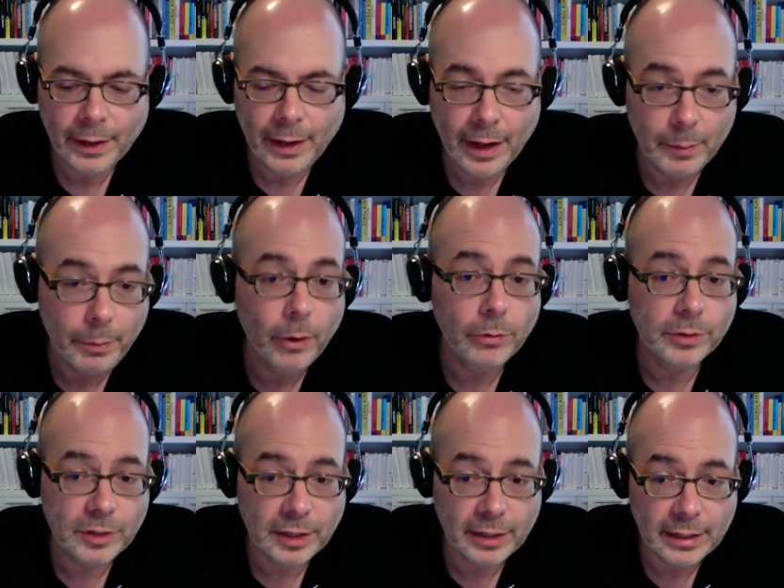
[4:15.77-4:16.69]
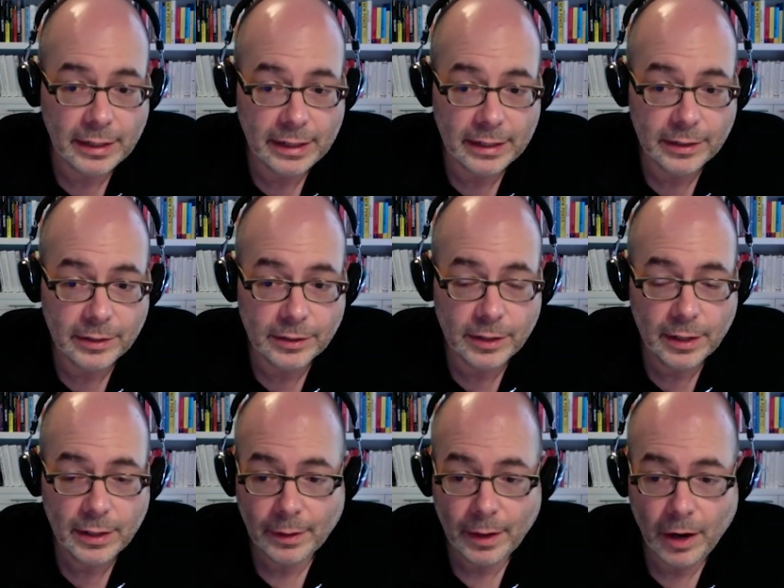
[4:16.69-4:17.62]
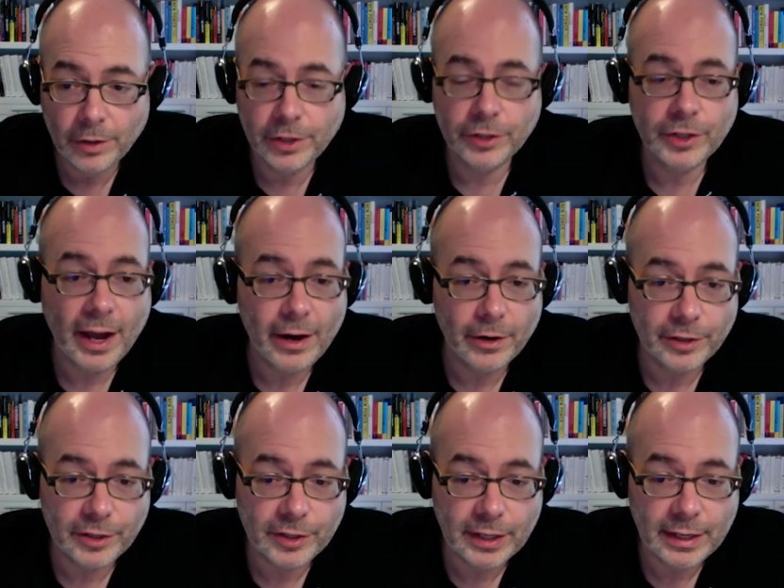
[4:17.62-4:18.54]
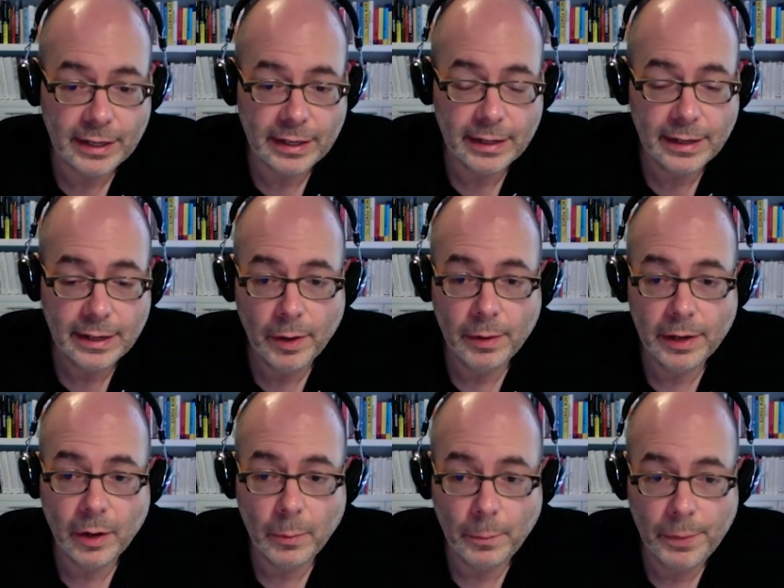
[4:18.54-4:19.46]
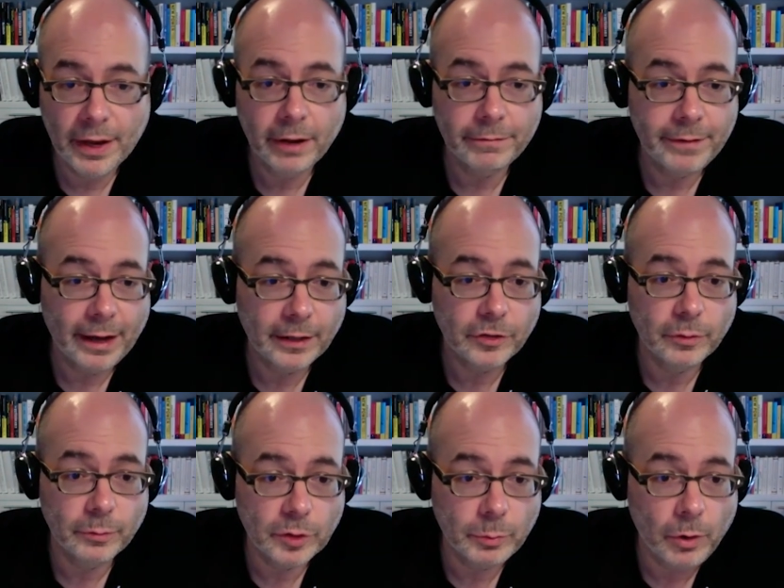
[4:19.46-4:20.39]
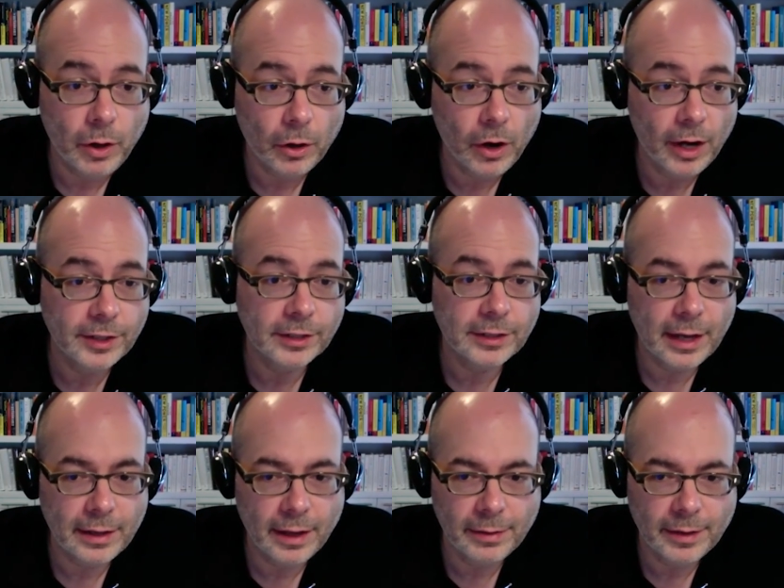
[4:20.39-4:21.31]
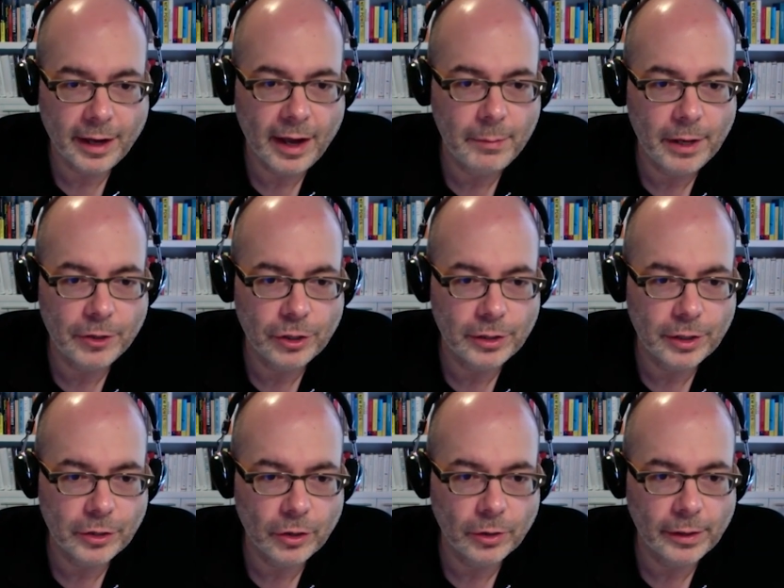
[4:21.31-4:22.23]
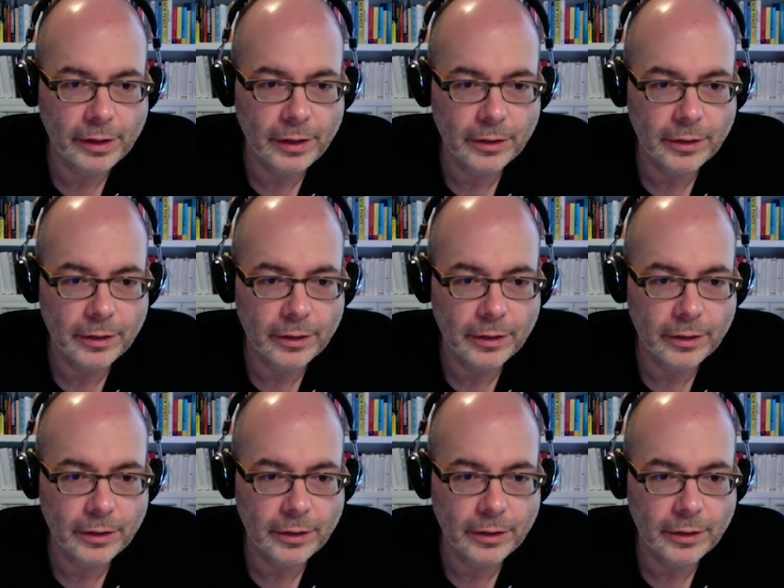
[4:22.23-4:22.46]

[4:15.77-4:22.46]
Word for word: And potency is our desire to see, you know, big effects from small causes. I, I think I mentioned this earlier.